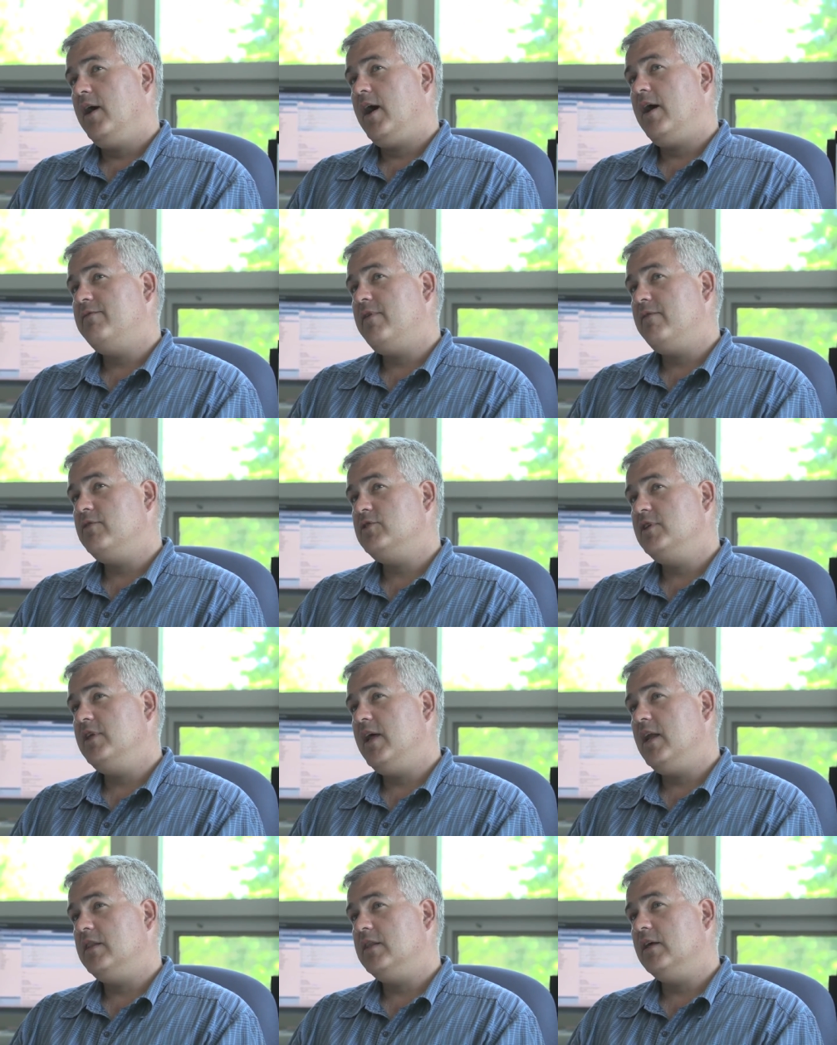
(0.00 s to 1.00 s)
I've never seen
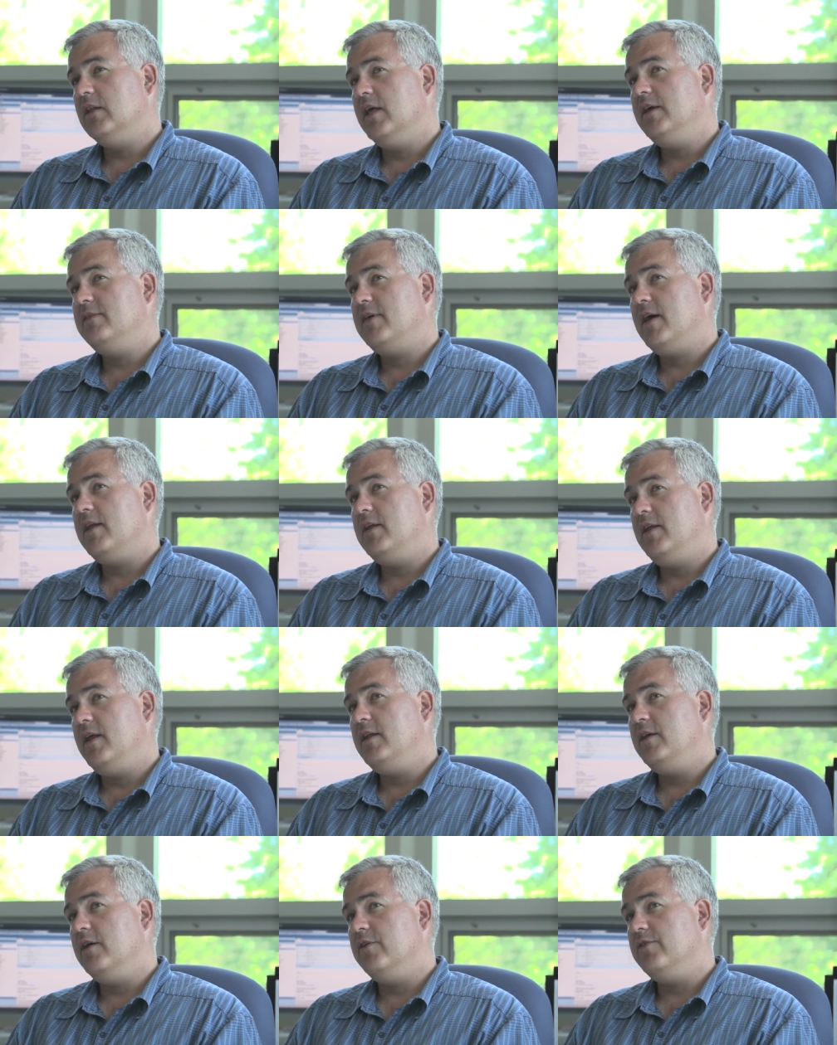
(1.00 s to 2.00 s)
anything like that in
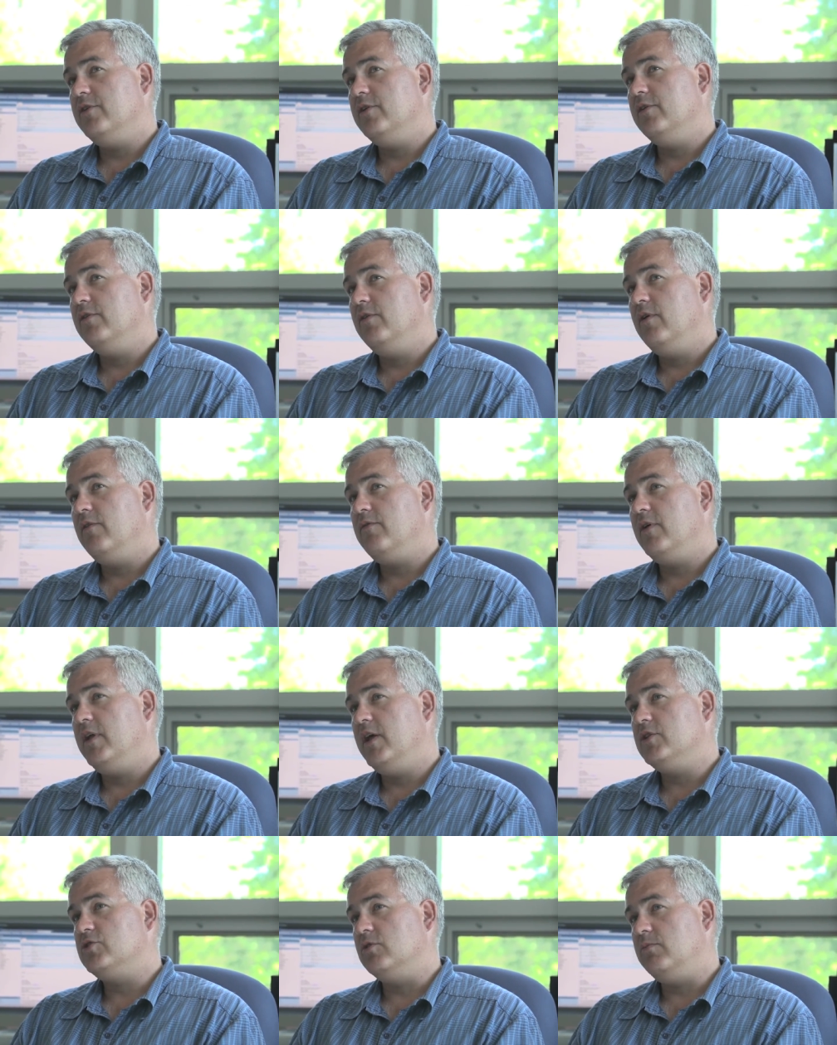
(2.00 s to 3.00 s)
any other
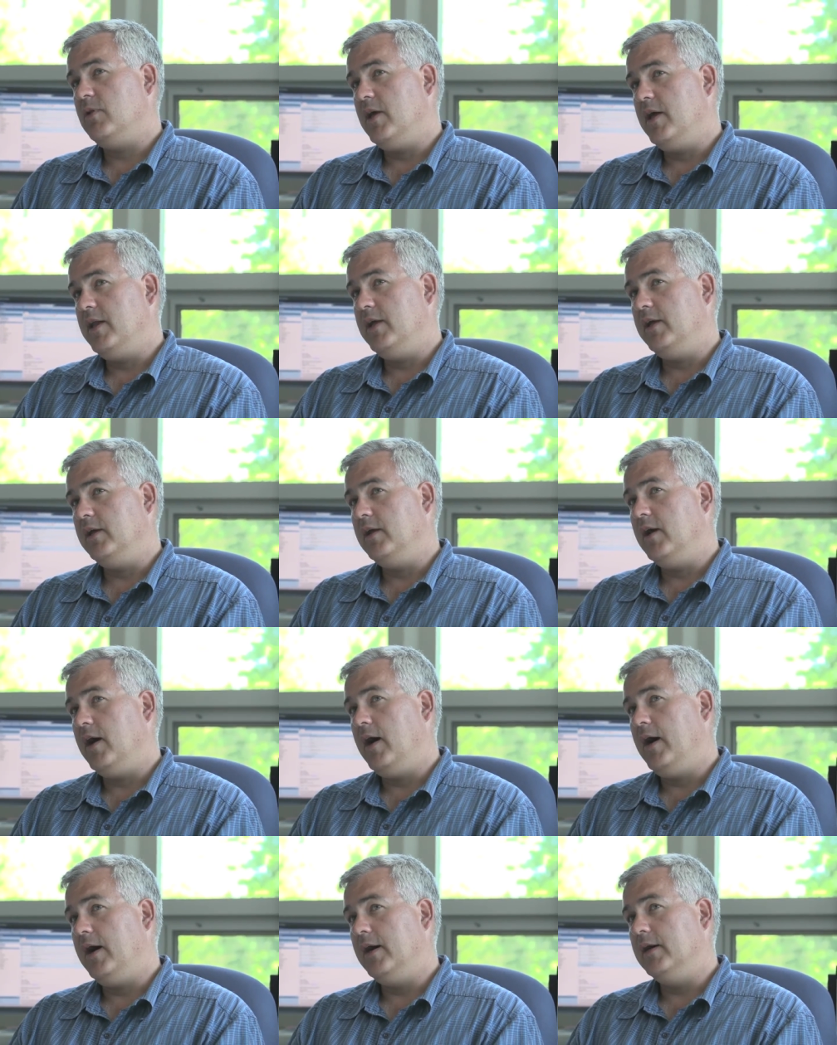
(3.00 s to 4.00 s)
financial planning,
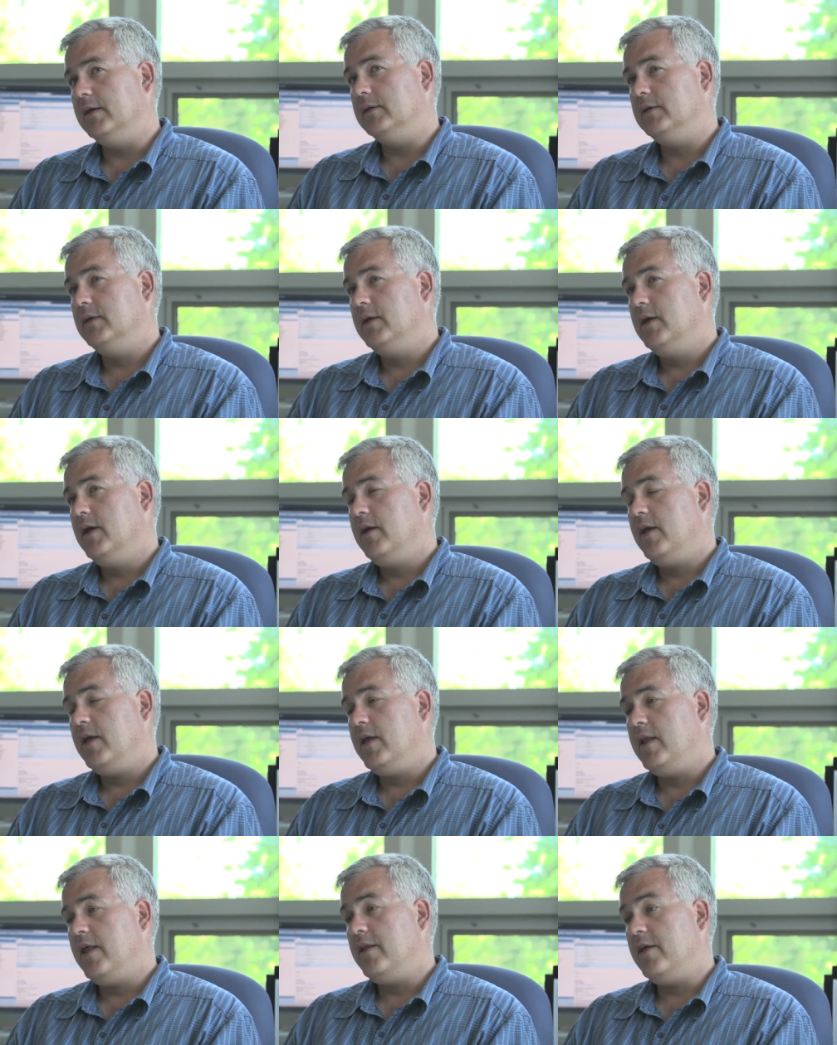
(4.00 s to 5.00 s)
uh,
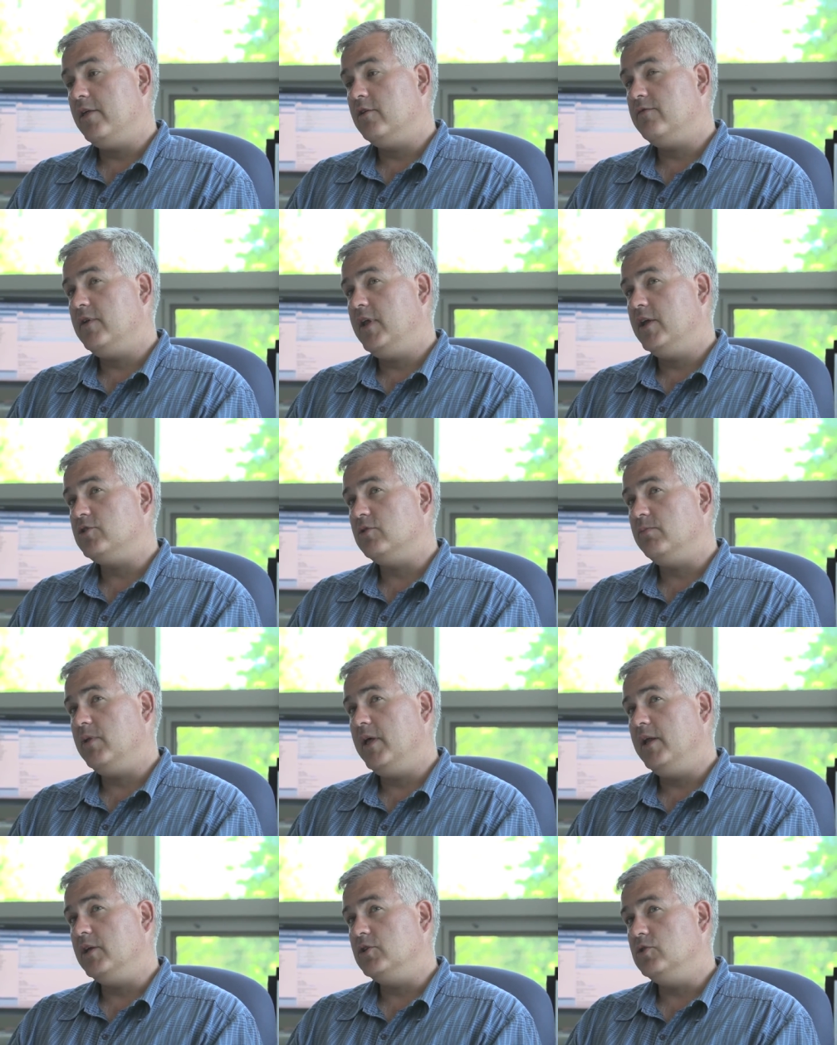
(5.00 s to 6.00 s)
in any other financial
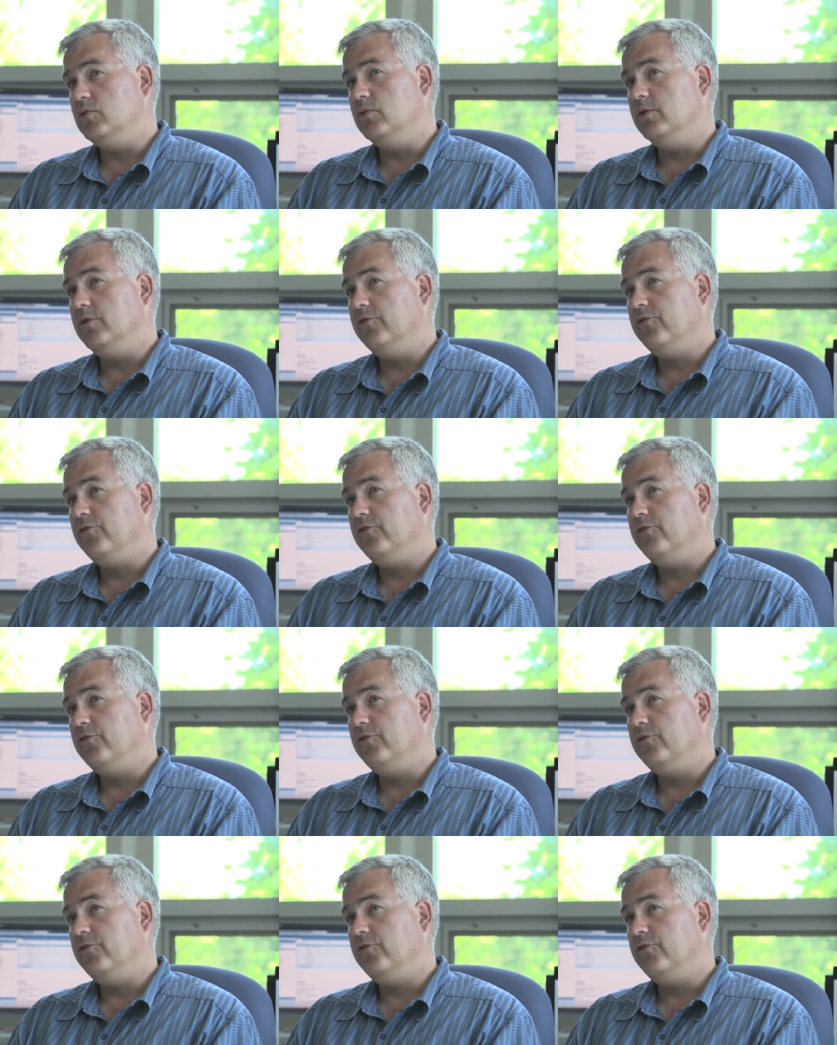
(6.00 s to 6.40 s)
planning tool.